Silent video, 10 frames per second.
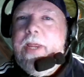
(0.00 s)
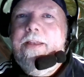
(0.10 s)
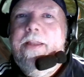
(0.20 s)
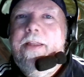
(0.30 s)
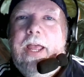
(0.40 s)

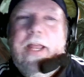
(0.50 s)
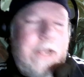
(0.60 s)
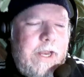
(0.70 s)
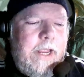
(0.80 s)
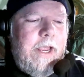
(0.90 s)
to
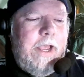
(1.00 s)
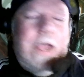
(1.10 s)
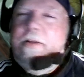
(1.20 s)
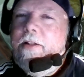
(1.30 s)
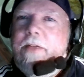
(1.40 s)
that,
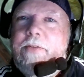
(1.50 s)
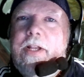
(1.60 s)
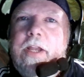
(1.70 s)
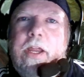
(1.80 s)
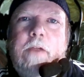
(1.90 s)
I'd love
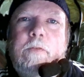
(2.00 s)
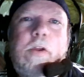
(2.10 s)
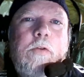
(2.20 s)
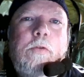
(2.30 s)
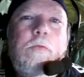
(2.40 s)
it if
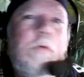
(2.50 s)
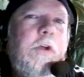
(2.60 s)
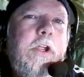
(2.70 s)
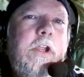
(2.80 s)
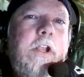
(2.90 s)
you
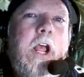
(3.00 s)
would